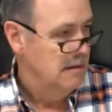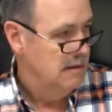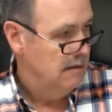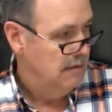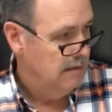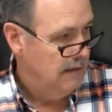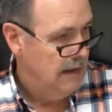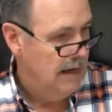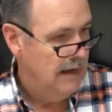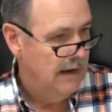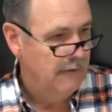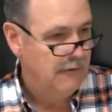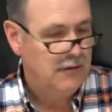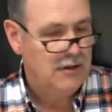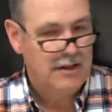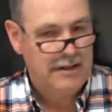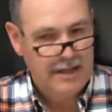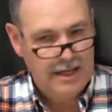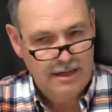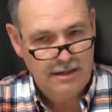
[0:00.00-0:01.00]
left,
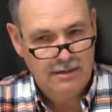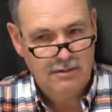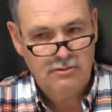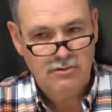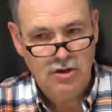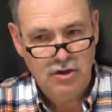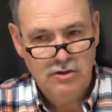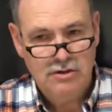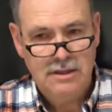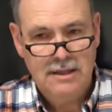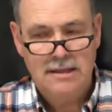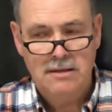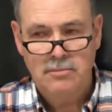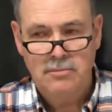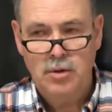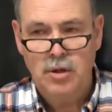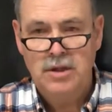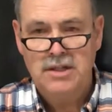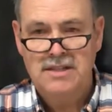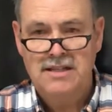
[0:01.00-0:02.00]
and then usually the
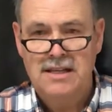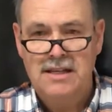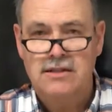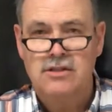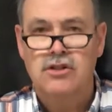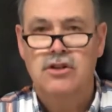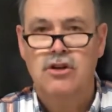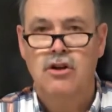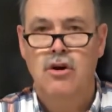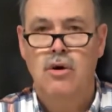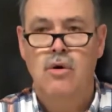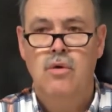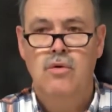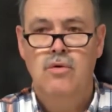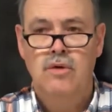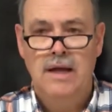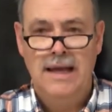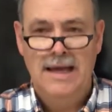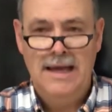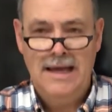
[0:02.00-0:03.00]
book says to go
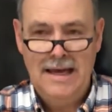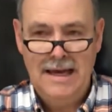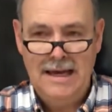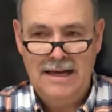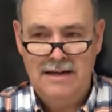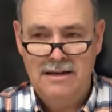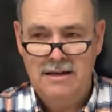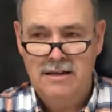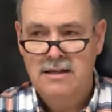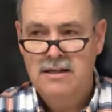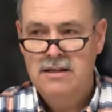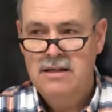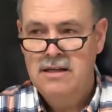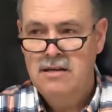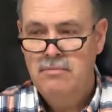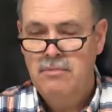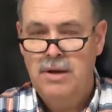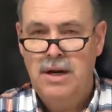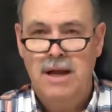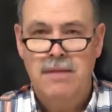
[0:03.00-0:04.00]
ahead.
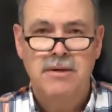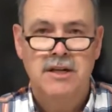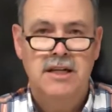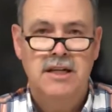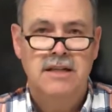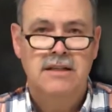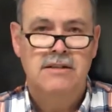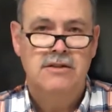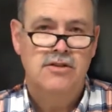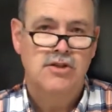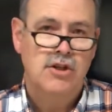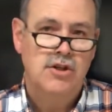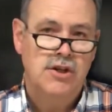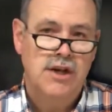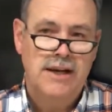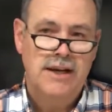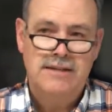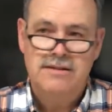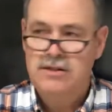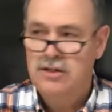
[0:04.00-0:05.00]
But I'm going to
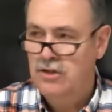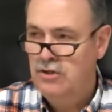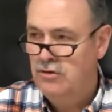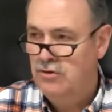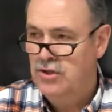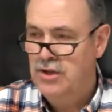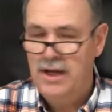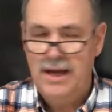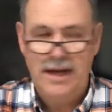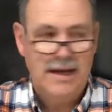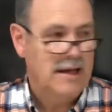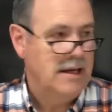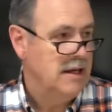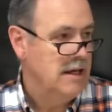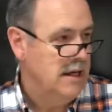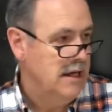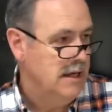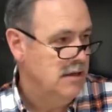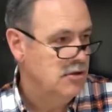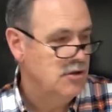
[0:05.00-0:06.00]
suggest that you check
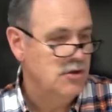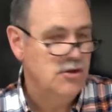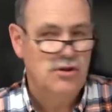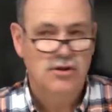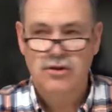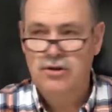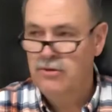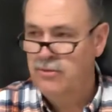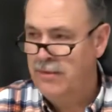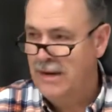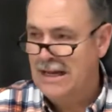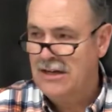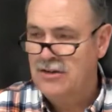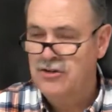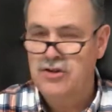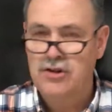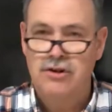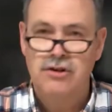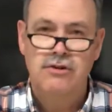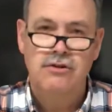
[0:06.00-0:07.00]
each
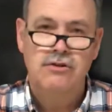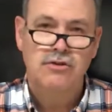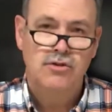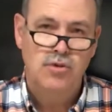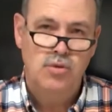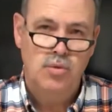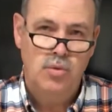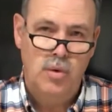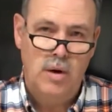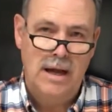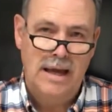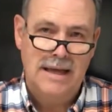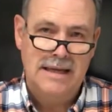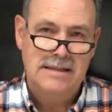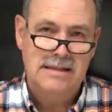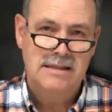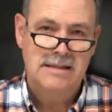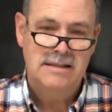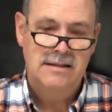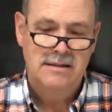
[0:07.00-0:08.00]
direction twice.